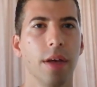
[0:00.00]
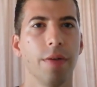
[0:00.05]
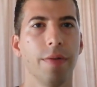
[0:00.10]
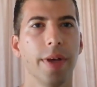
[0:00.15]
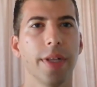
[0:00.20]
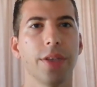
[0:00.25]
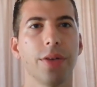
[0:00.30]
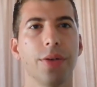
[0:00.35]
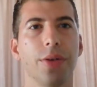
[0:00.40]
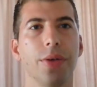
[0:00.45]

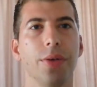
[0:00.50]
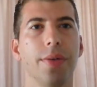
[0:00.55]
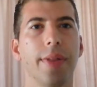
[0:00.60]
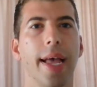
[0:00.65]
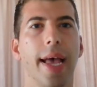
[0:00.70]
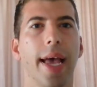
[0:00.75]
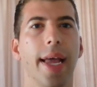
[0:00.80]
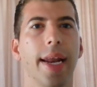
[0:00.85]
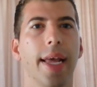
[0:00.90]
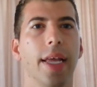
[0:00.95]
Fail to do
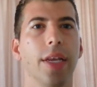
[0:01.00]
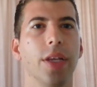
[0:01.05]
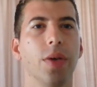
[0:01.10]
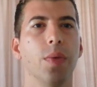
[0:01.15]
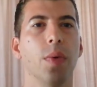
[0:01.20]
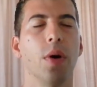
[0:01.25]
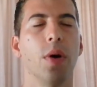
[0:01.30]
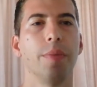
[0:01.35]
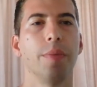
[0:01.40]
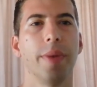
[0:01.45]
that and you
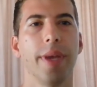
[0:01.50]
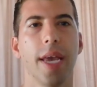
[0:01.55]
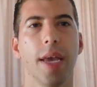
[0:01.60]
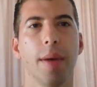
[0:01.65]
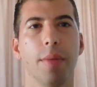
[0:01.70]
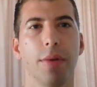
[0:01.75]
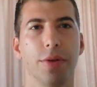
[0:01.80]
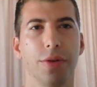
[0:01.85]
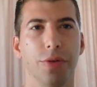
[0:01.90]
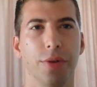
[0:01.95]
won't be
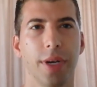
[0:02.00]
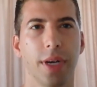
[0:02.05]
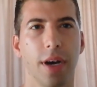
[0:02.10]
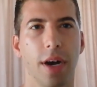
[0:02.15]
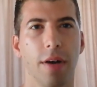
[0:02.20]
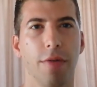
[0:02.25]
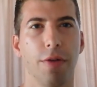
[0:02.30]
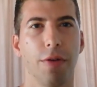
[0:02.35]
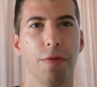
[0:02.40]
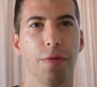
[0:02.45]
able to
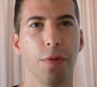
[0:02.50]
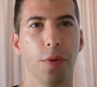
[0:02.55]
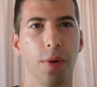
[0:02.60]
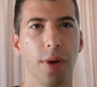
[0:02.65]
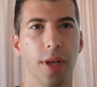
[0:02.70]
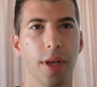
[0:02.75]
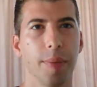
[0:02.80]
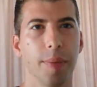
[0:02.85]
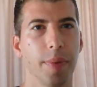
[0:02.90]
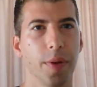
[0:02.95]
recover
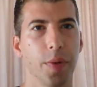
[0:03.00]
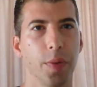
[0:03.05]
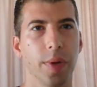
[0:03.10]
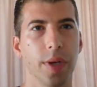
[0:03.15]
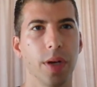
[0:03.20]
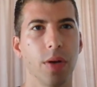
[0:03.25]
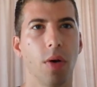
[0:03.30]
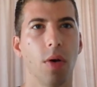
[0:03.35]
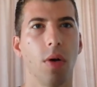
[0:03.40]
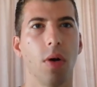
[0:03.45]
fully
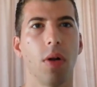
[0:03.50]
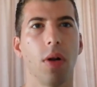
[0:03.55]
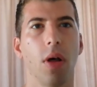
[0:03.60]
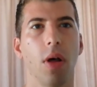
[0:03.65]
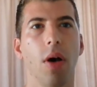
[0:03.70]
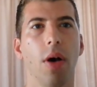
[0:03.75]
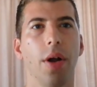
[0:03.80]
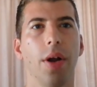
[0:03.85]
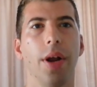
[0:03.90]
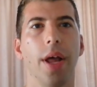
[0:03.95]
between all
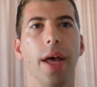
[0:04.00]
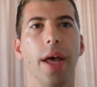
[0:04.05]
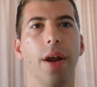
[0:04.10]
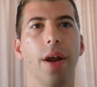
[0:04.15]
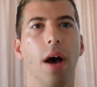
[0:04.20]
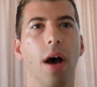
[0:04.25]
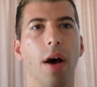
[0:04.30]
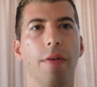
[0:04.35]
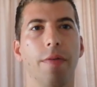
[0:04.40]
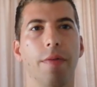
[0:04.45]
on and
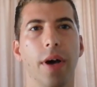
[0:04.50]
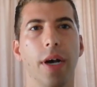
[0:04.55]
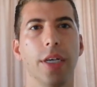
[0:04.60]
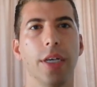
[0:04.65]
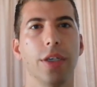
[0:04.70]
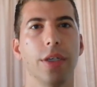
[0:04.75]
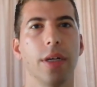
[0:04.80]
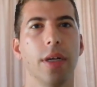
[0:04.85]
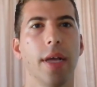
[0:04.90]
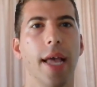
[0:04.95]
off
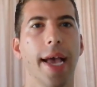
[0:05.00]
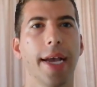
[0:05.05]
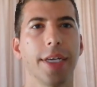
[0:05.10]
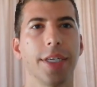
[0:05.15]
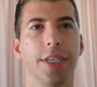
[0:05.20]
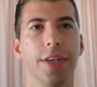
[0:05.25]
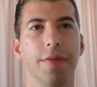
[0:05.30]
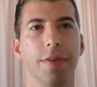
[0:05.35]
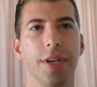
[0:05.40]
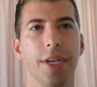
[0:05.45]
ice
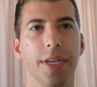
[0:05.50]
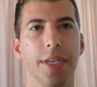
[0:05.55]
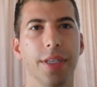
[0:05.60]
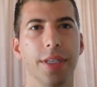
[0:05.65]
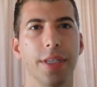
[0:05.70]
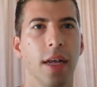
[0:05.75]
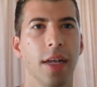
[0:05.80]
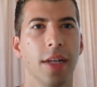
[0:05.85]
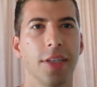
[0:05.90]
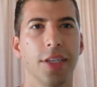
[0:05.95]

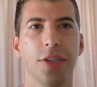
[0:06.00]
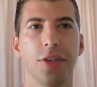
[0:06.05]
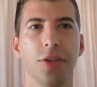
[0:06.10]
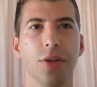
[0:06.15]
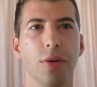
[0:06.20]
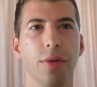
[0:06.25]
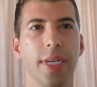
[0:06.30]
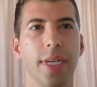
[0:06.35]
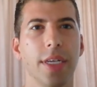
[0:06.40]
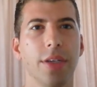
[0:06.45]
activities. There's
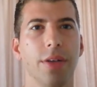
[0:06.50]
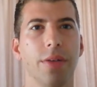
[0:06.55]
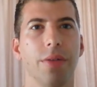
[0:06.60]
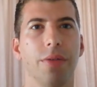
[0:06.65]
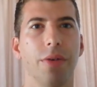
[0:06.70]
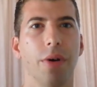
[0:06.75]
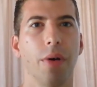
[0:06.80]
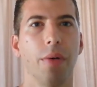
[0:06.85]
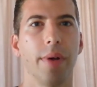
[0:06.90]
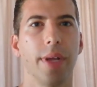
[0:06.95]
no need to
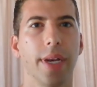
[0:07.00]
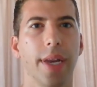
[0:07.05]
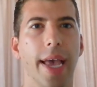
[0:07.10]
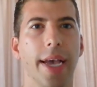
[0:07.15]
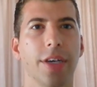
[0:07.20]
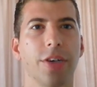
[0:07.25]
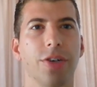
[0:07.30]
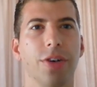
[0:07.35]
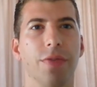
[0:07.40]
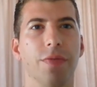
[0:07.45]
throw in
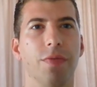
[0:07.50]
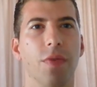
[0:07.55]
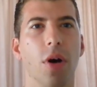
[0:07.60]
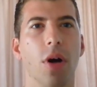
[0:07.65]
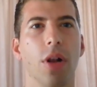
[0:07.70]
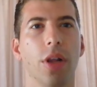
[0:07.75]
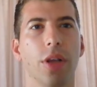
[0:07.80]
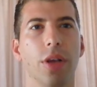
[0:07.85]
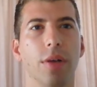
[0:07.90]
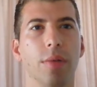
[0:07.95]
extra
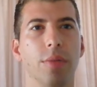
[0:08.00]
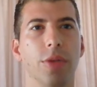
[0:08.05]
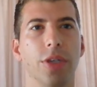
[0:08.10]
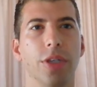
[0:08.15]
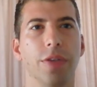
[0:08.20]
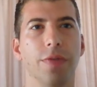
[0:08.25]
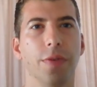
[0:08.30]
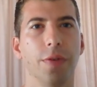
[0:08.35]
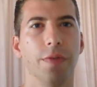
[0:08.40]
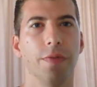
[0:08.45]
volume
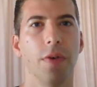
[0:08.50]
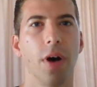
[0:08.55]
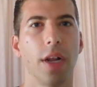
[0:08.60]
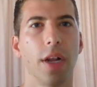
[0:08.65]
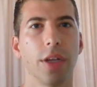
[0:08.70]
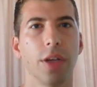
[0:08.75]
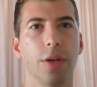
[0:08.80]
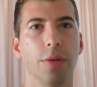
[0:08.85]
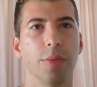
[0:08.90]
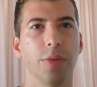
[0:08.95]
just for
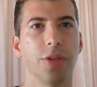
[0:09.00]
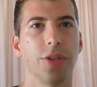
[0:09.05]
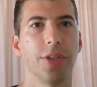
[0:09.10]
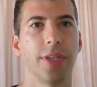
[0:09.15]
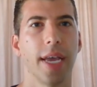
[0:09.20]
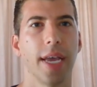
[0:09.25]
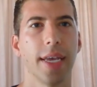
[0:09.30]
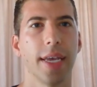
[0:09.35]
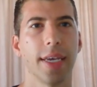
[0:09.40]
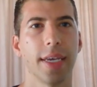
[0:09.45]
volume's
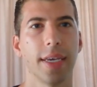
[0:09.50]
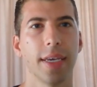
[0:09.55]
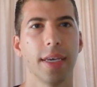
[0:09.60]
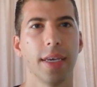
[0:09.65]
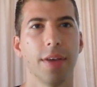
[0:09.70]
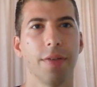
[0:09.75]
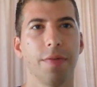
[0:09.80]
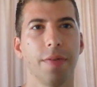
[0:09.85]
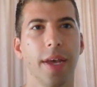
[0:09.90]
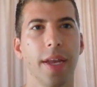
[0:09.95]
sake.
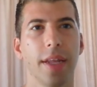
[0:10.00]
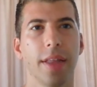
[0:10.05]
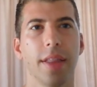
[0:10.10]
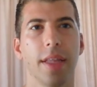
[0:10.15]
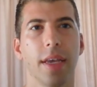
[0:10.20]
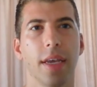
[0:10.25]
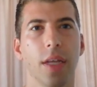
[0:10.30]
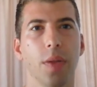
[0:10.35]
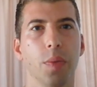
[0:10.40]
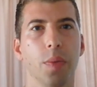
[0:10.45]
If
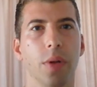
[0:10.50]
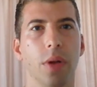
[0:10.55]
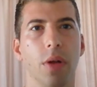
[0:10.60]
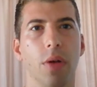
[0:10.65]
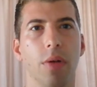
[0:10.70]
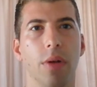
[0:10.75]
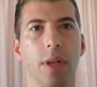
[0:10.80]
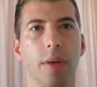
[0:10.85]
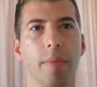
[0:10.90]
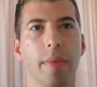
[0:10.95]
anything, it will
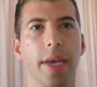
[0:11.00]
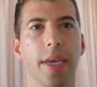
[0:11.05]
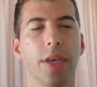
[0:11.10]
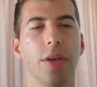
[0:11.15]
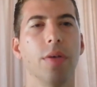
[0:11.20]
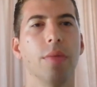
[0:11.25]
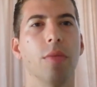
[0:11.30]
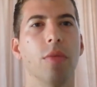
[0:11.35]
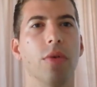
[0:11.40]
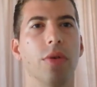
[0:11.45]
only make
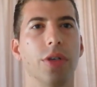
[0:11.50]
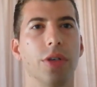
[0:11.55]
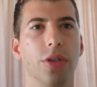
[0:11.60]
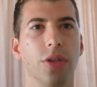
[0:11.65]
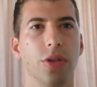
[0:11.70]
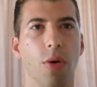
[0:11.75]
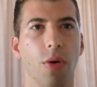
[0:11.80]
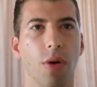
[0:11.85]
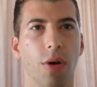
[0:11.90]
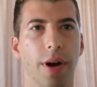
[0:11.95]
you more
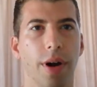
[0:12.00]
sore.